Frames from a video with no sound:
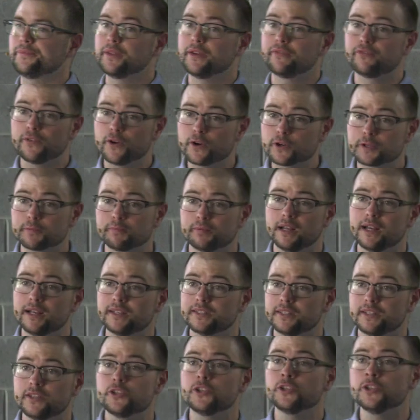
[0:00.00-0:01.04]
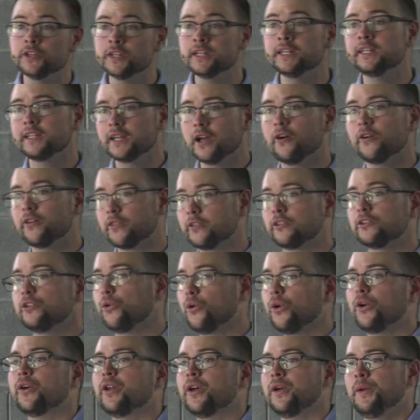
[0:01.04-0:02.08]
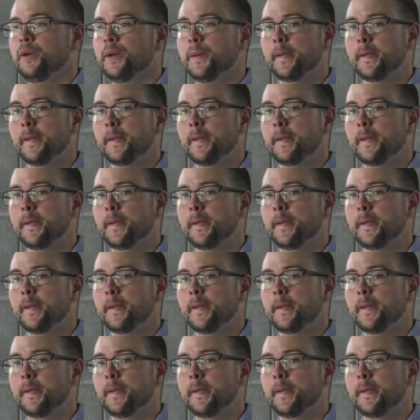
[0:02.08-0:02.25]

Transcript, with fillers: And the first place is you need to go to the Lord.